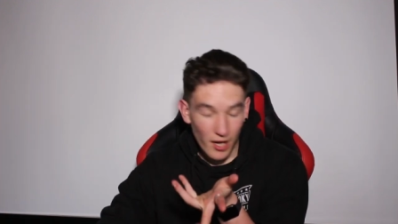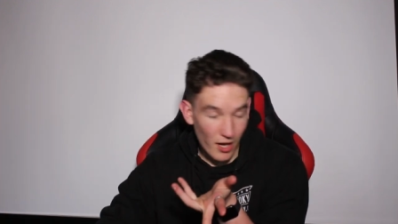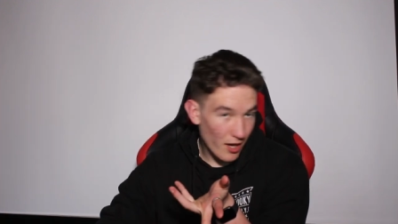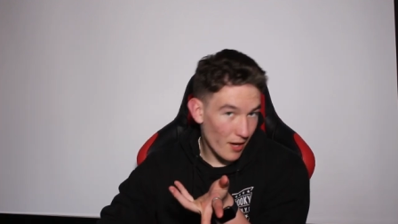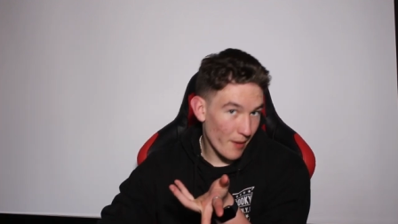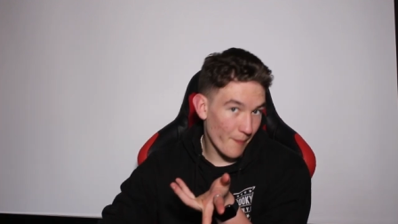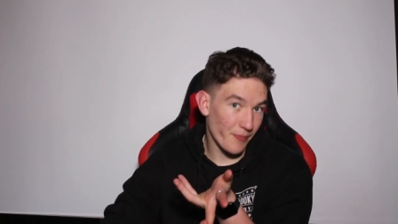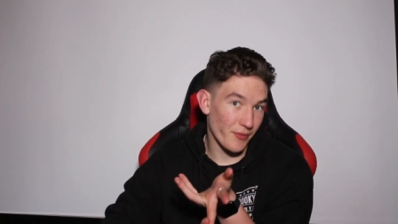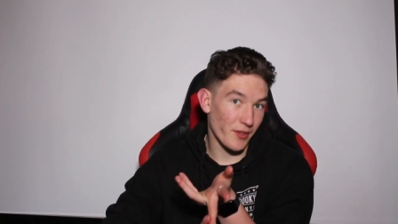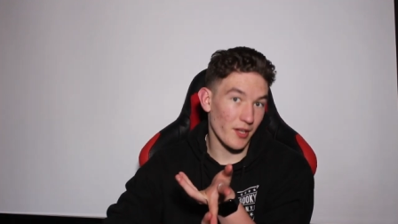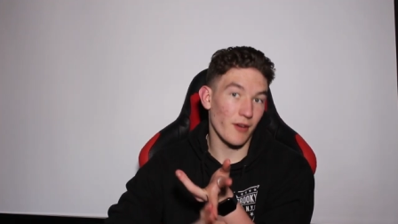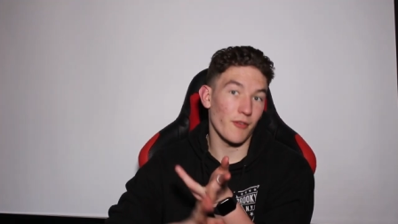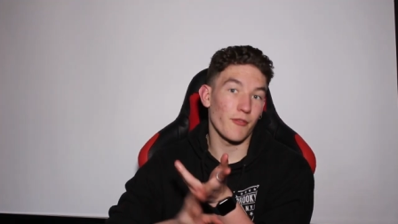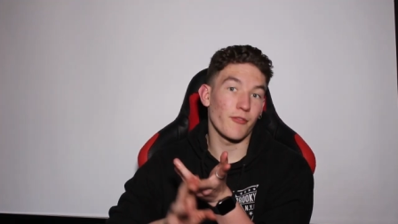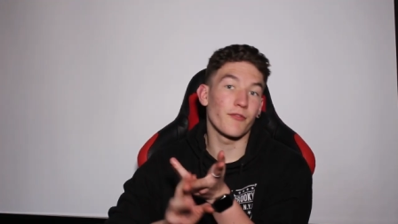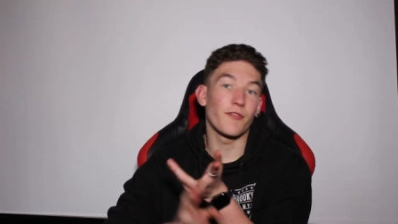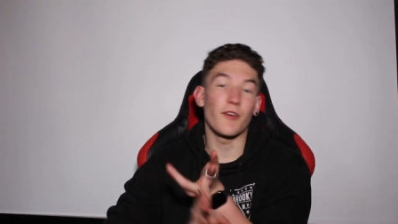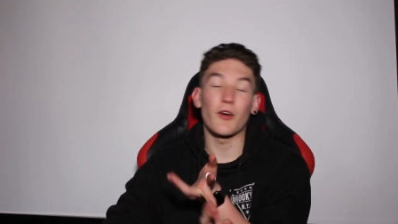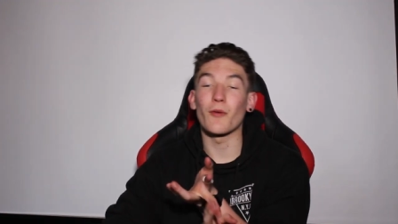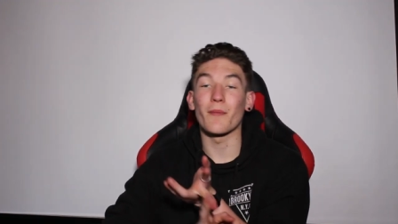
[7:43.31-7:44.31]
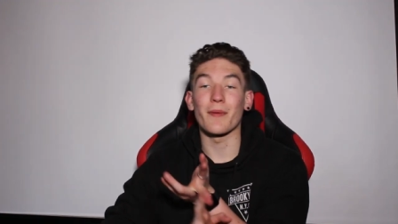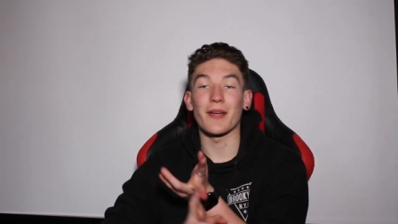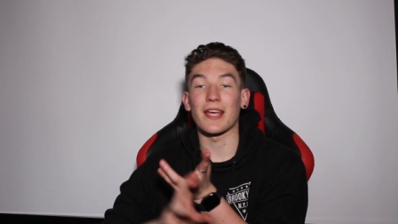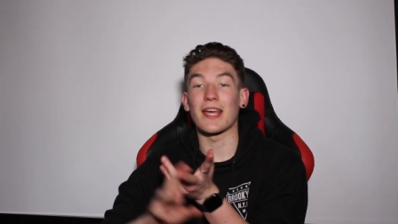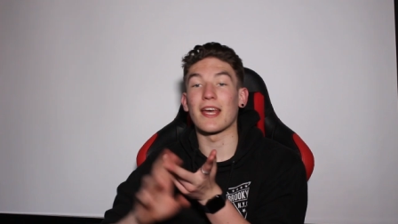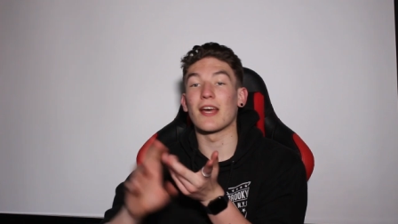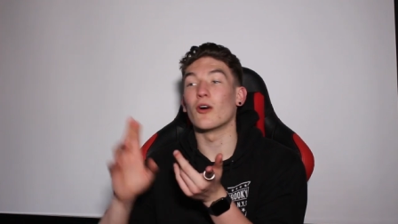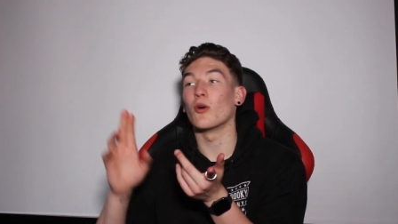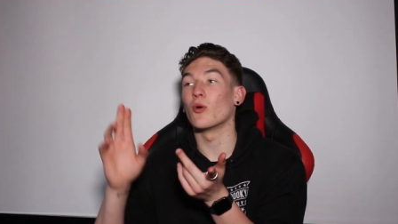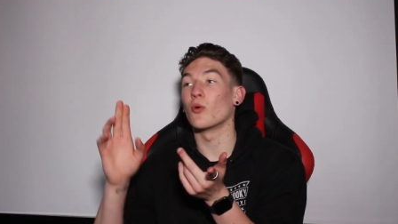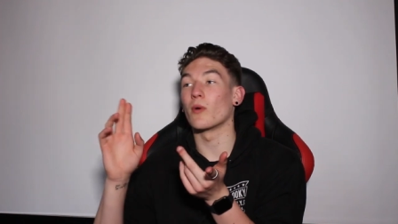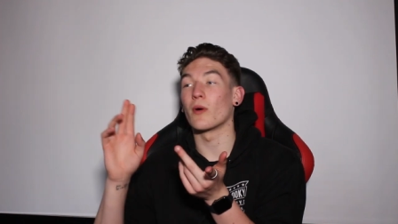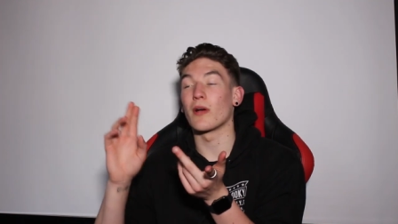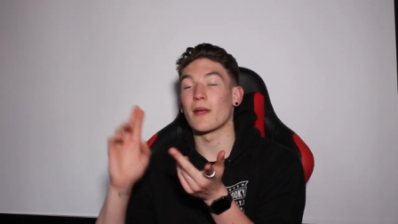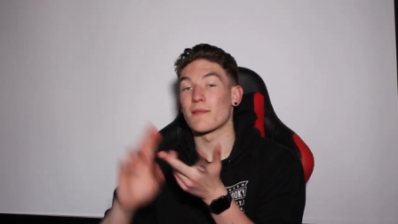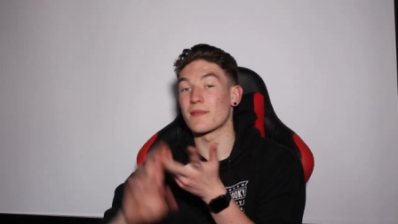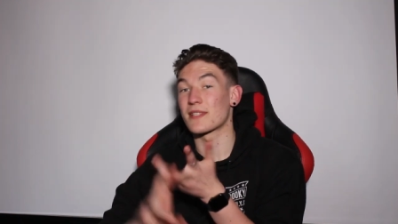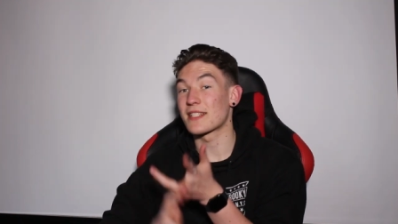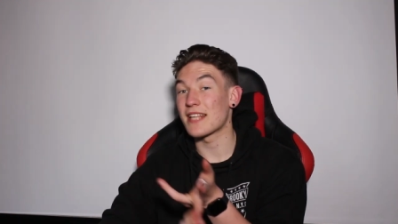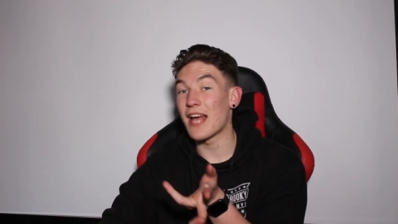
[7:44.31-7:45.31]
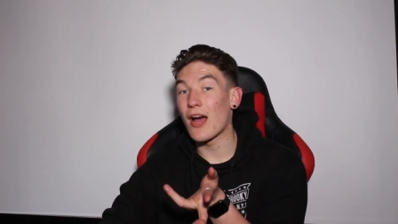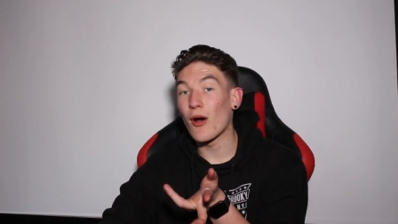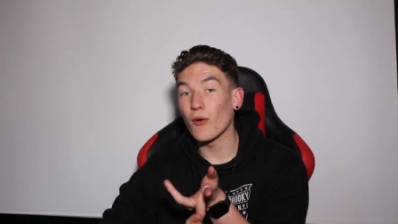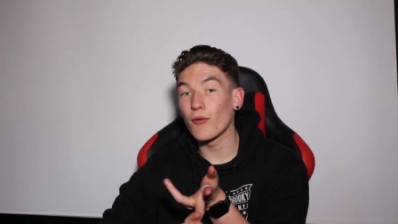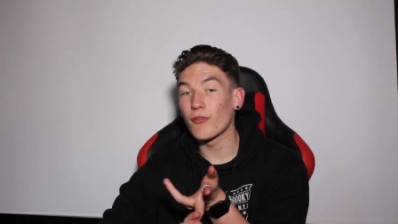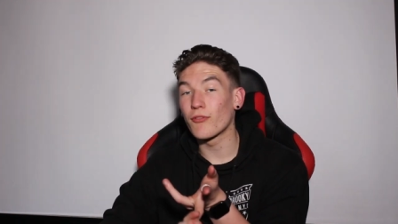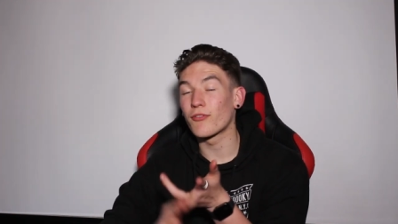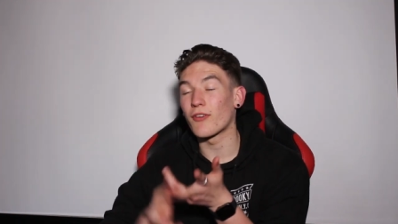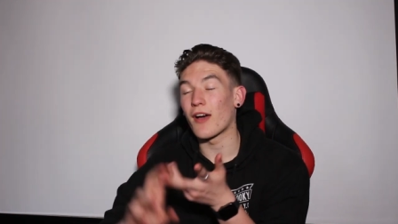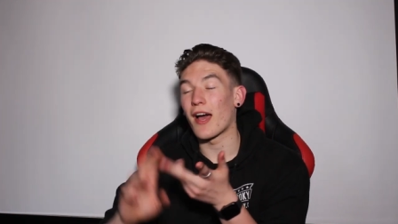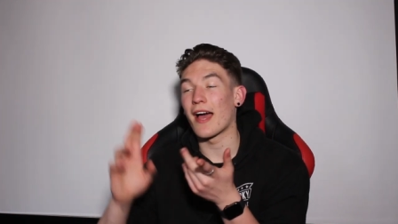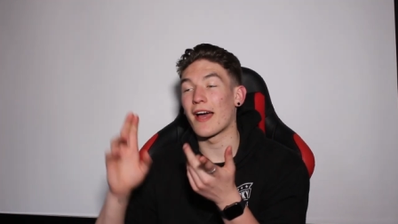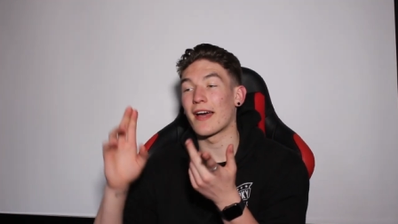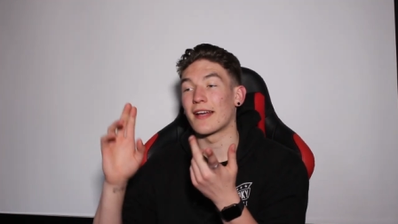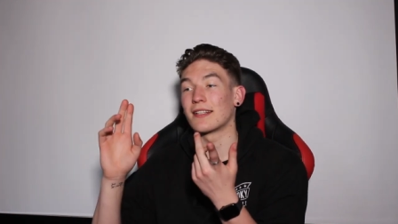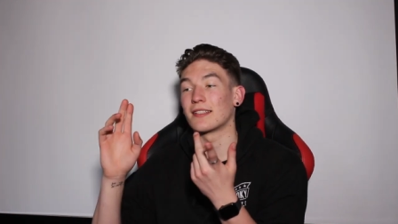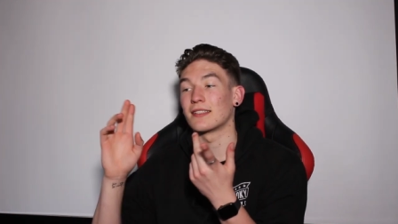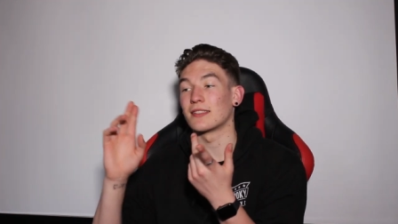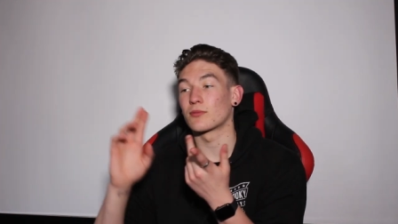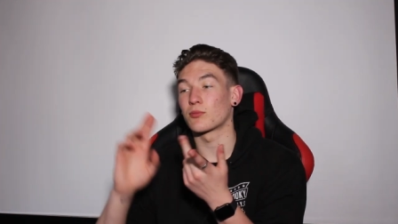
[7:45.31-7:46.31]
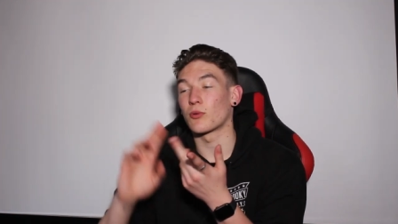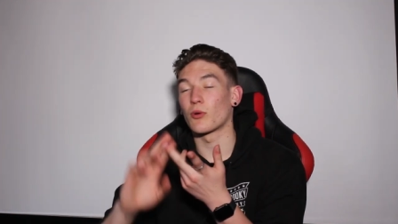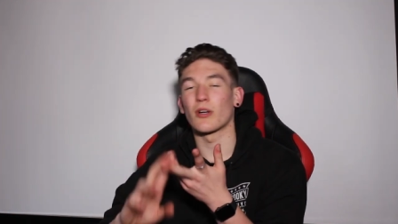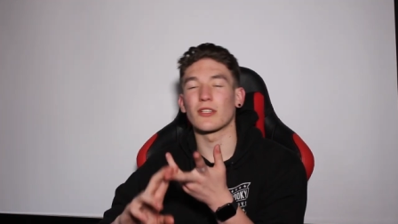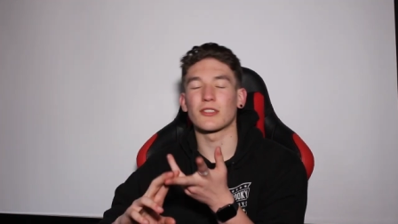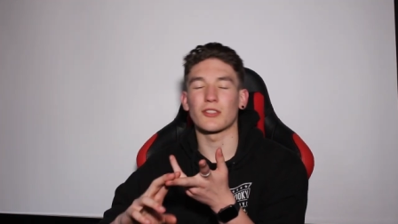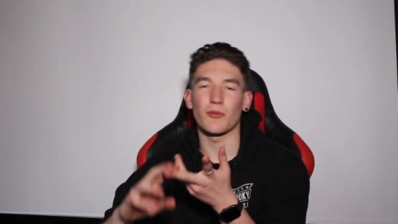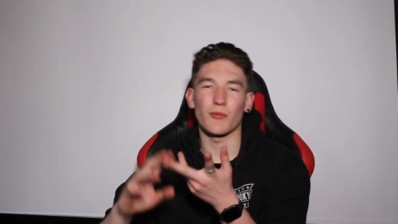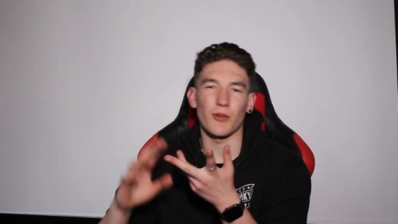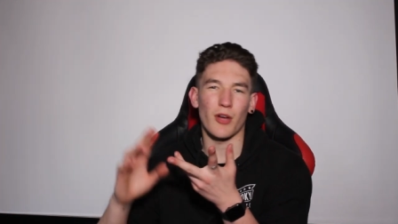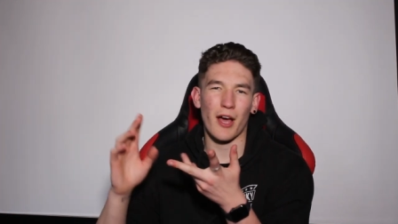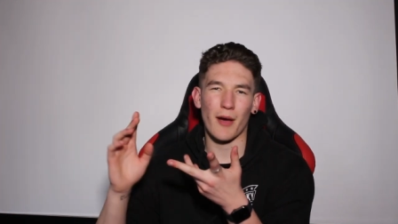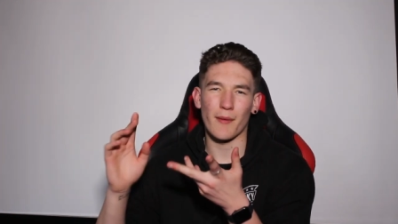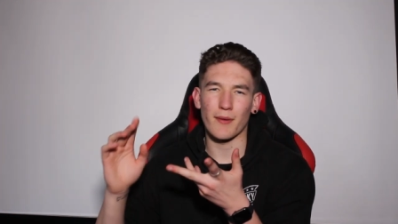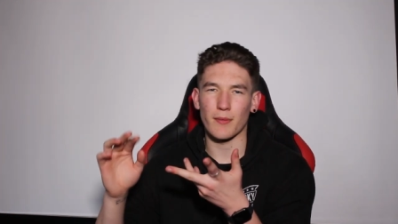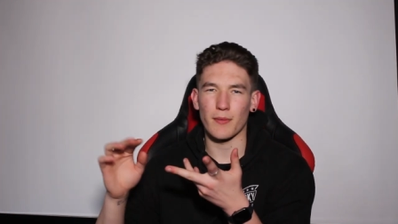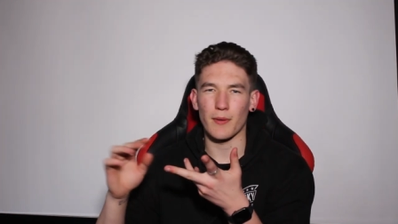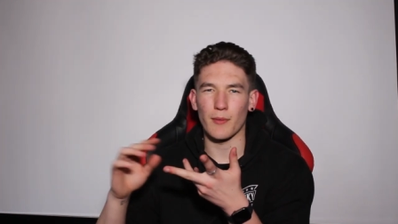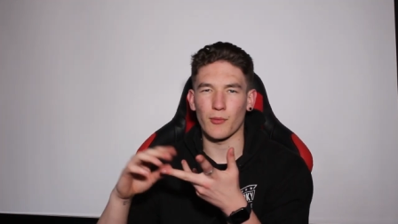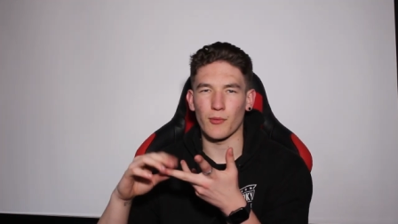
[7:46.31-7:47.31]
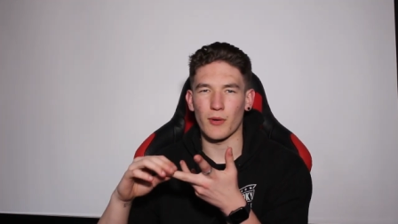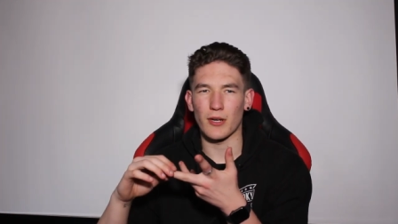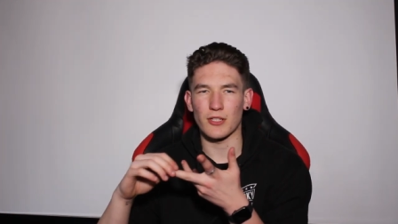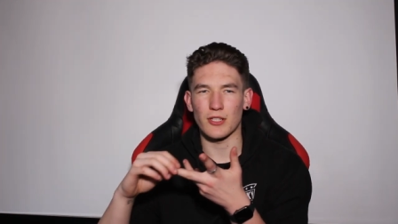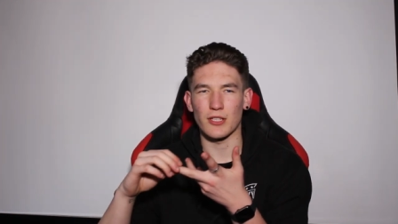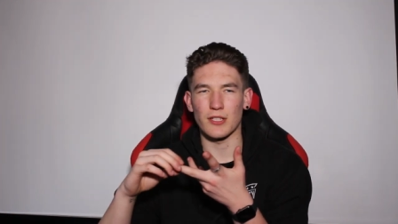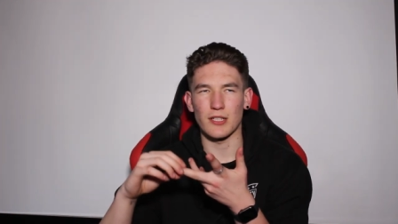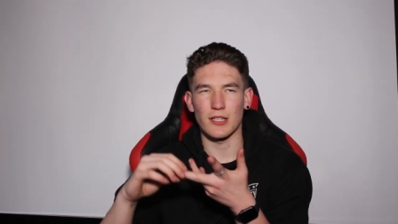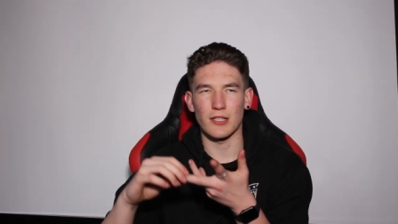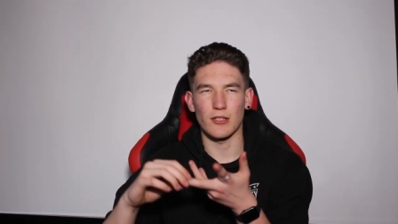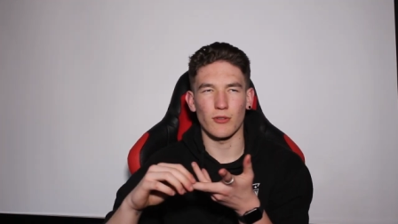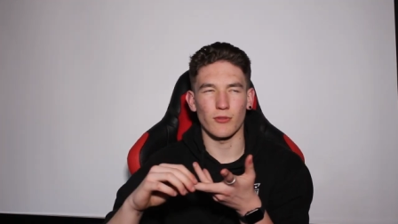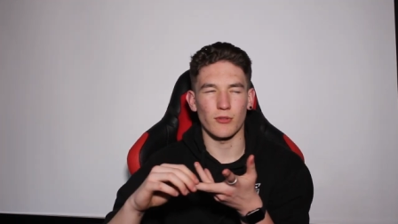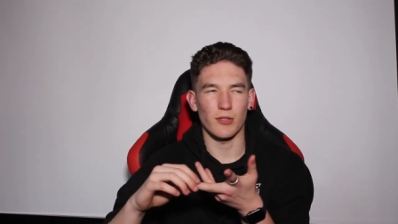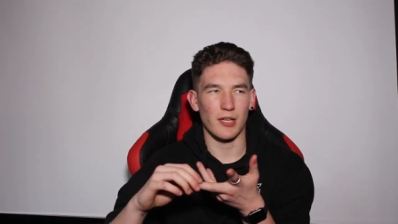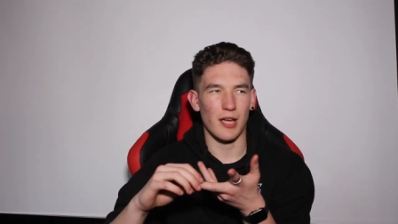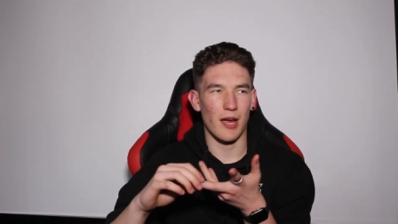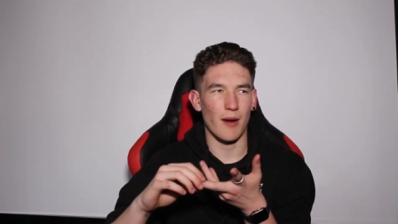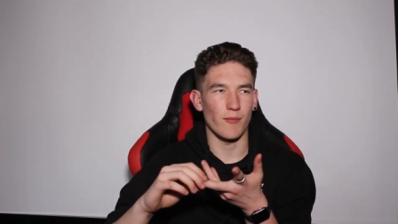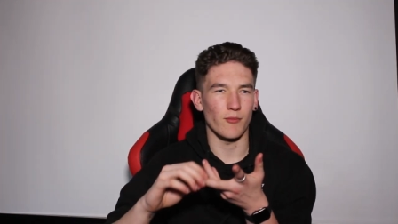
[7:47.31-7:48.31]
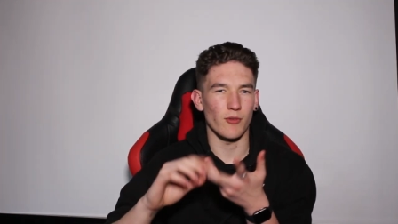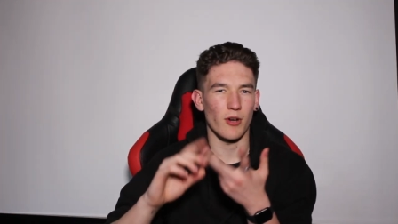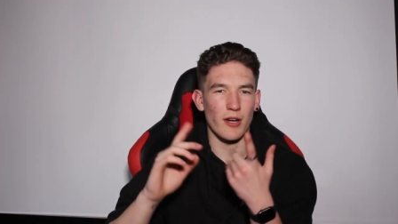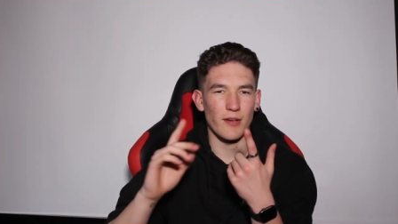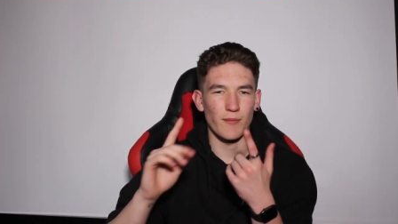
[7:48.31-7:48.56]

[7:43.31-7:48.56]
um, filming it all himself, and well, I don't know how many people actually did hold the camera.